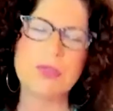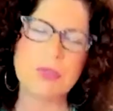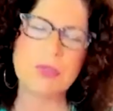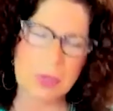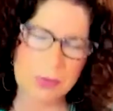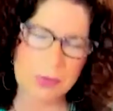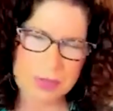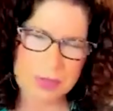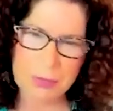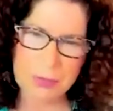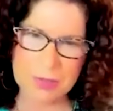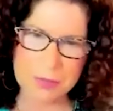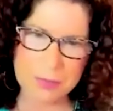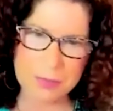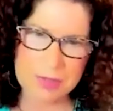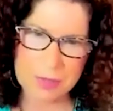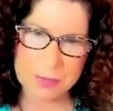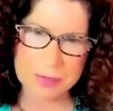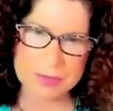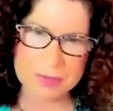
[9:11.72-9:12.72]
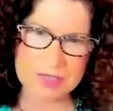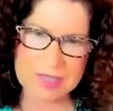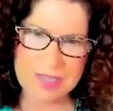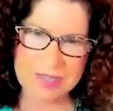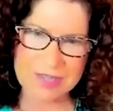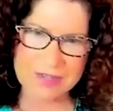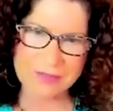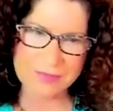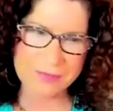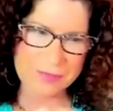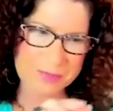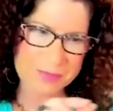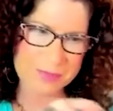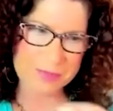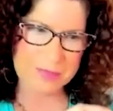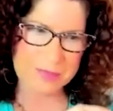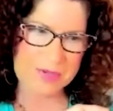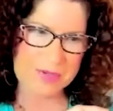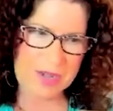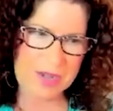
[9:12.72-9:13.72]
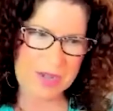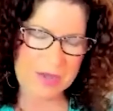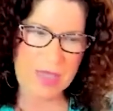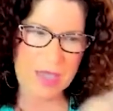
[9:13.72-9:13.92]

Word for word: So I really want to be able to kind of name